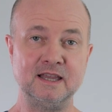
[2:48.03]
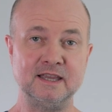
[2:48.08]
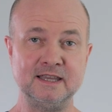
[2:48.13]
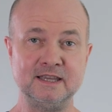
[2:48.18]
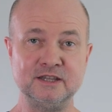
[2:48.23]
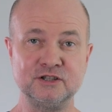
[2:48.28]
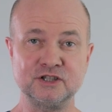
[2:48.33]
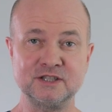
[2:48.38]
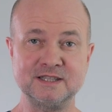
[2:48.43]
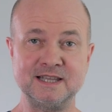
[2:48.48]

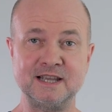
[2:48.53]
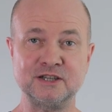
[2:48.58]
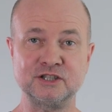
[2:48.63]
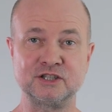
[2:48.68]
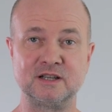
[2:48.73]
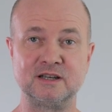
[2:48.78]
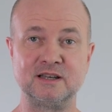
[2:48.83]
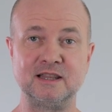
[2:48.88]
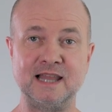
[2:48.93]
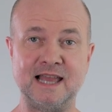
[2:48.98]
Each
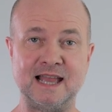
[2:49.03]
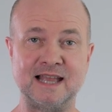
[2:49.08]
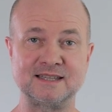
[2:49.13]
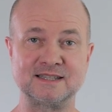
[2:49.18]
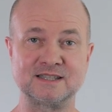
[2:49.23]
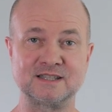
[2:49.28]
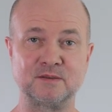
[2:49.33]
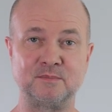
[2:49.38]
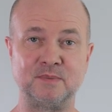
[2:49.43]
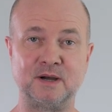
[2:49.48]
session
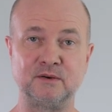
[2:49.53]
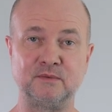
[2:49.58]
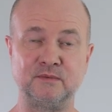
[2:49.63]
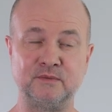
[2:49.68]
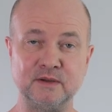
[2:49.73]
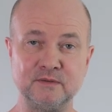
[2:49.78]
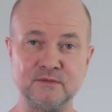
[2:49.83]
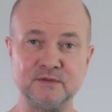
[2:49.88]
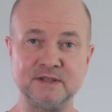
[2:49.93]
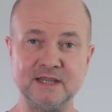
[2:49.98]
lasts about
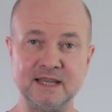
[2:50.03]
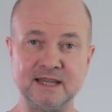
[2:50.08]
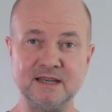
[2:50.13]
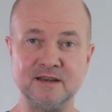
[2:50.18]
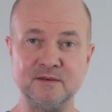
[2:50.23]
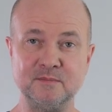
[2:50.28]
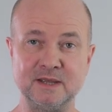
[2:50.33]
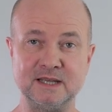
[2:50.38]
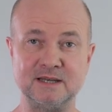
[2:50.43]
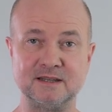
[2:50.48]

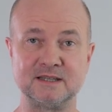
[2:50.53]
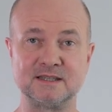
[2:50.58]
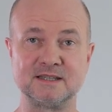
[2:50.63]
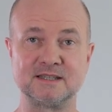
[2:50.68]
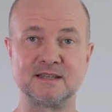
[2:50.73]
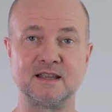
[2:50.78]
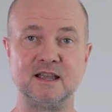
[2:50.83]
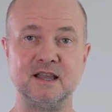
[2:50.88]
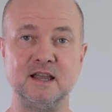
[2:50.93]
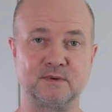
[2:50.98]
15
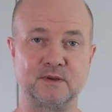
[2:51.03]
minutes,